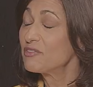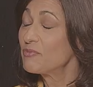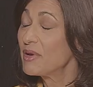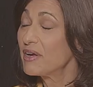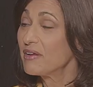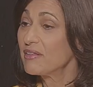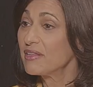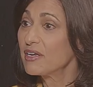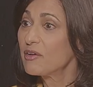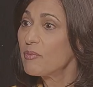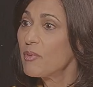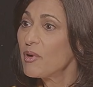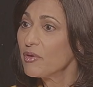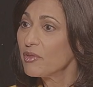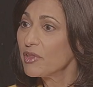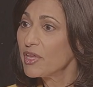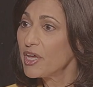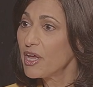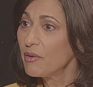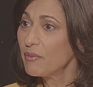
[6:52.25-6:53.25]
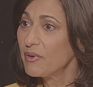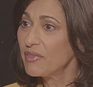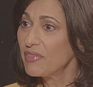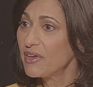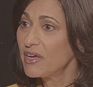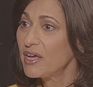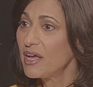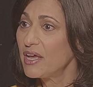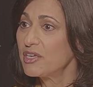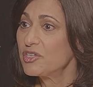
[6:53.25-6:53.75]
of paralytic polio in
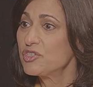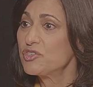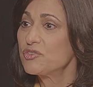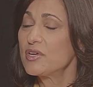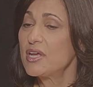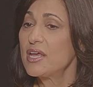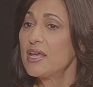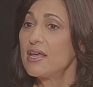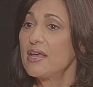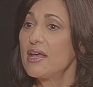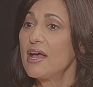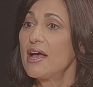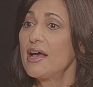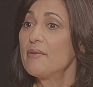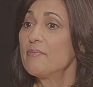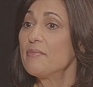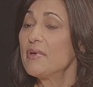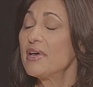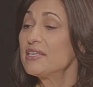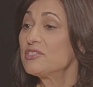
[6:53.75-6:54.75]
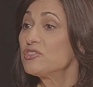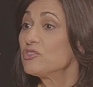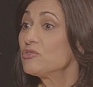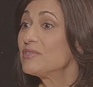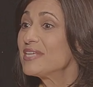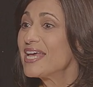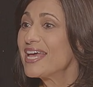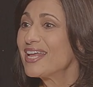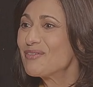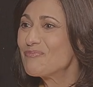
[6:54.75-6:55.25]
the country, a
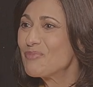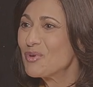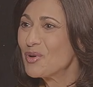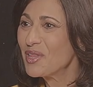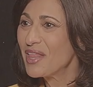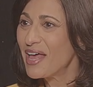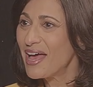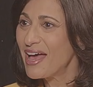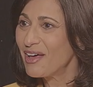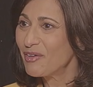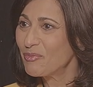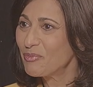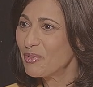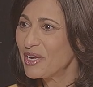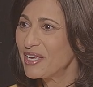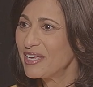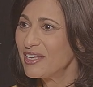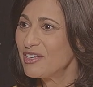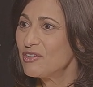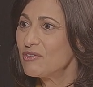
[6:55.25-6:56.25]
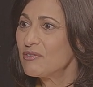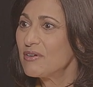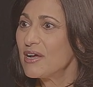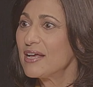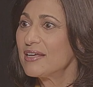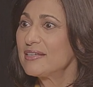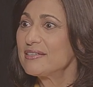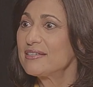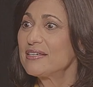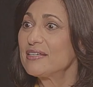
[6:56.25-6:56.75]
Sudan Ebola outbreak in
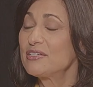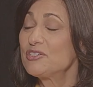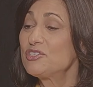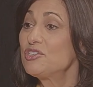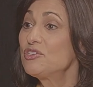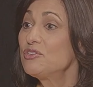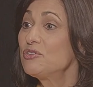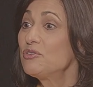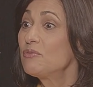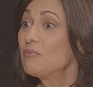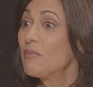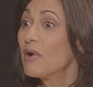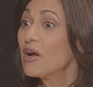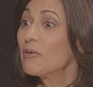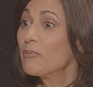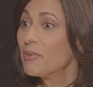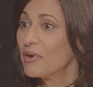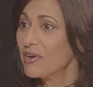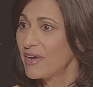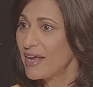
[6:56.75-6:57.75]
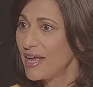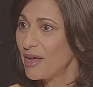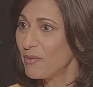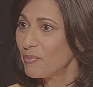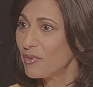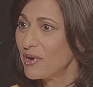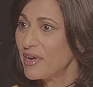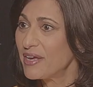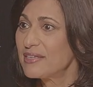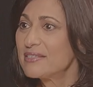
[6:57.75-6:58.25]
Uganda, two Marburg
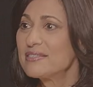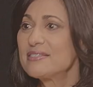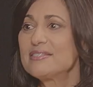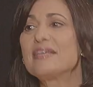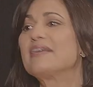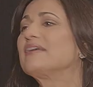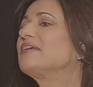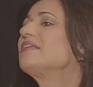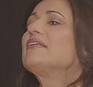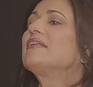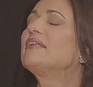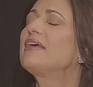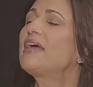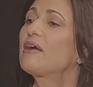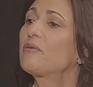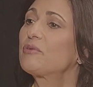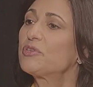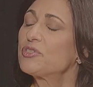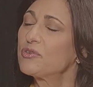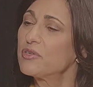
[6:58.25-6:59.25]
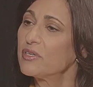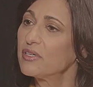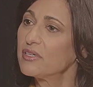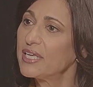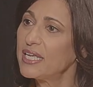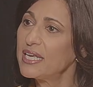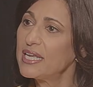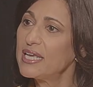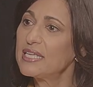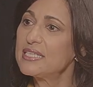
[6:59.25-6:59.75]
outbreaks in Equatorial
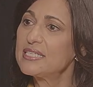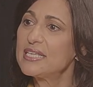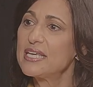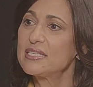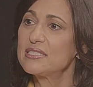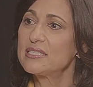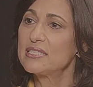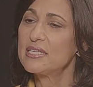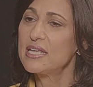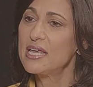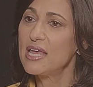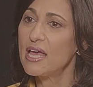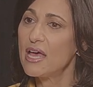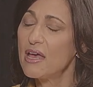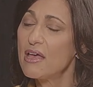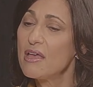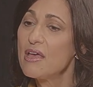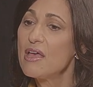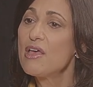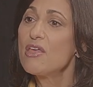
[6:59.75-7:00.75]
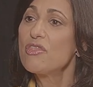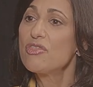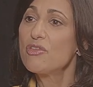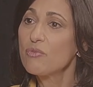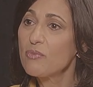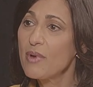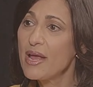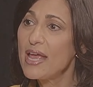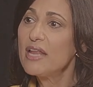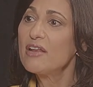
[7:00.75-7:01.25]
Guinea and Tanzania. The
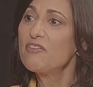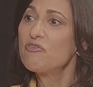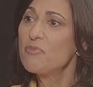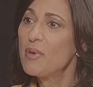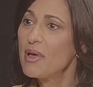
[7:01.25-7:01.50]
rate of